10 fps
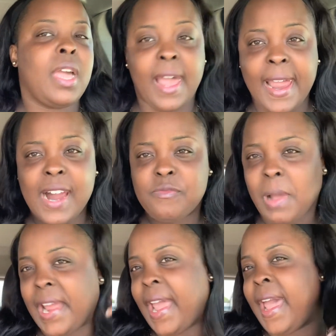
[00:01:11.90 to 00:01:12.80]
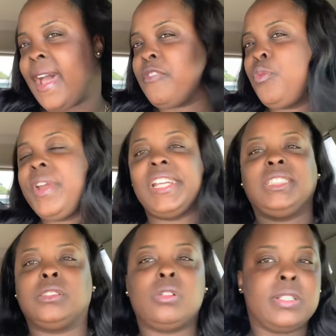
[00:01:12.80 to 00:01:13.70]
I have my half
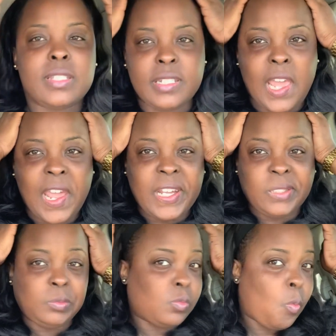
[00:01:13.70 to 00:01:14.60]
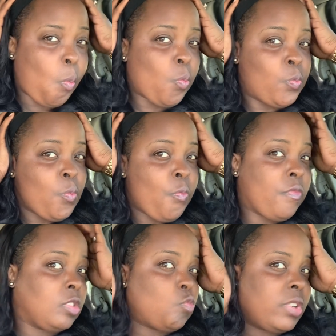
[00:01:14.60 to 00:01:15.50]
wig on today.
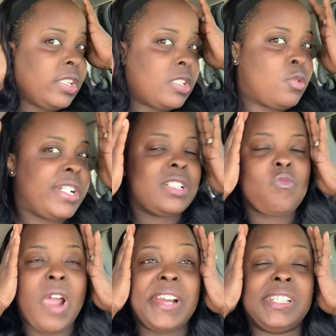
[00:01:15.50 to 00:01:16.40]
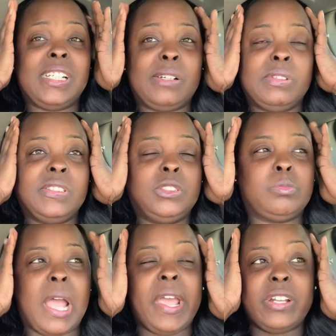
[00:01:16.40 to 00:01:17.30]
Really quick. I did not really do
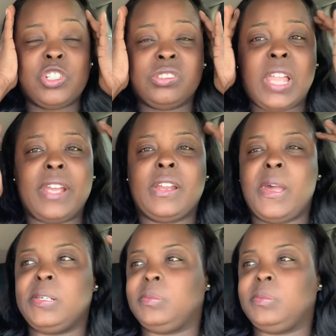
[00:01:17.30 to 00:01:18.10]
my edges like that.